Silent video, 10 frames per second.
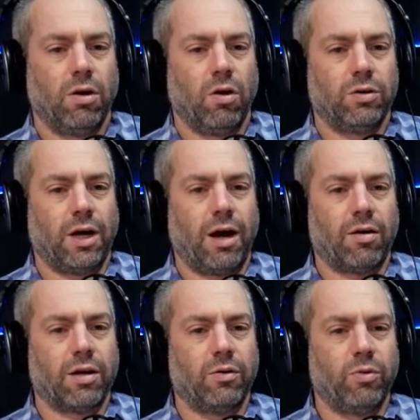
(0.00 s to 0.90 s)
how
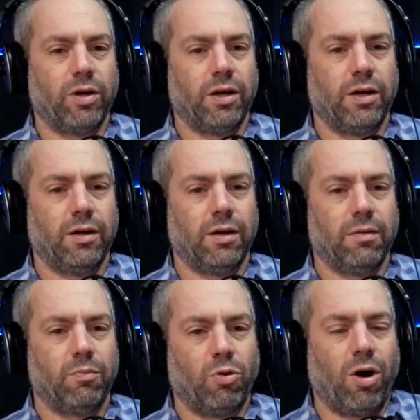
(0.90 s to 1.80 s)
can we
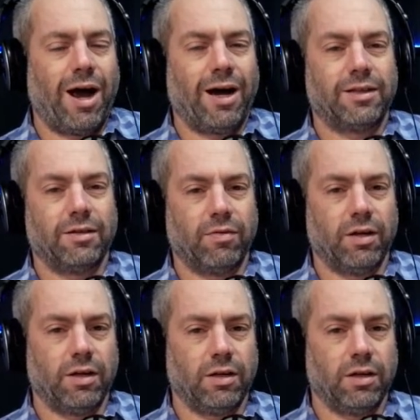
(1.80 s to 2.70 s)

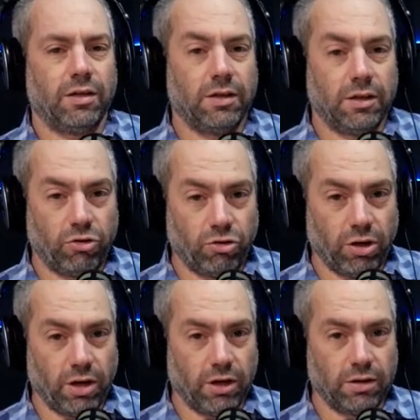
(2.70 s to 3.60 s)
proactively
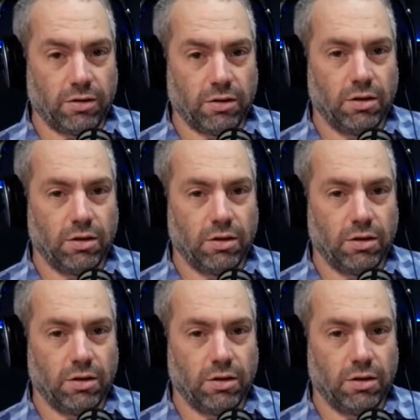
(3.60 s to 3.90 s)
initiate